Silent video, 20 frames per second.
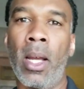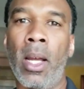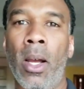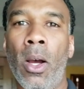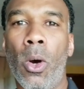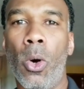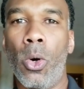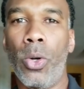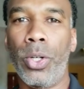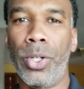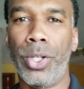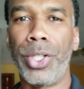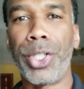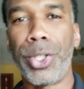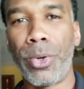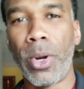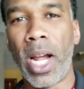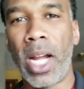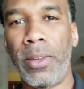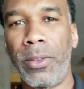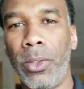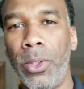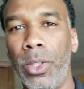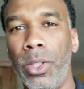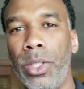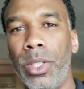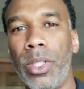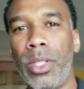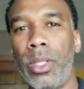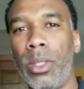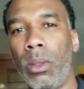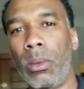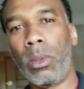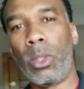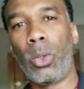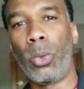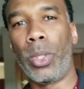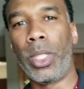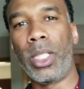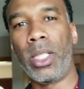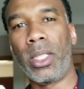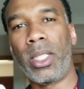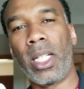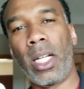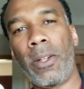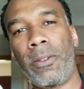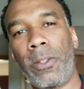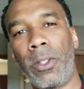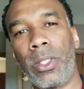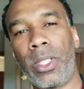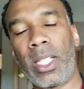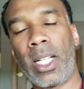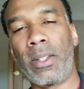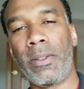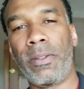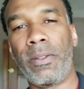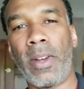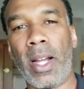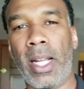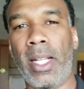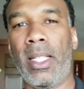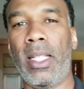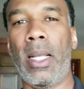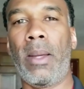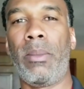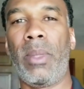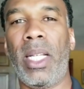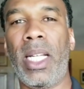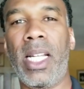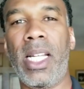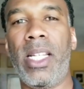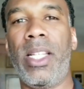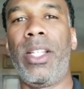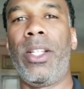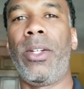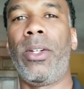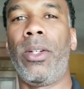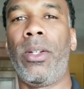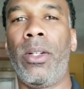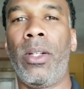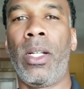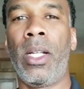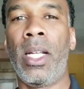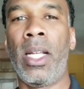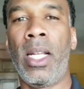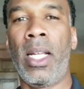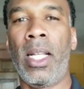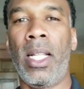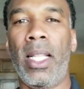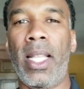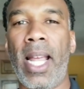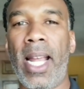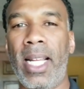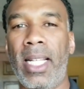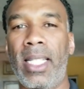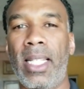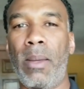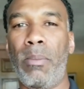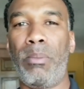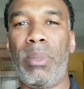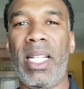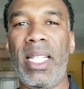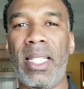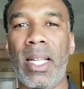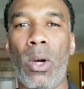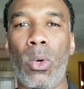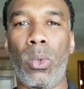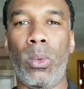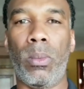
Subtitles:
owners, drivers, do-it-yourselfers can find them easier. Thanks and peace out.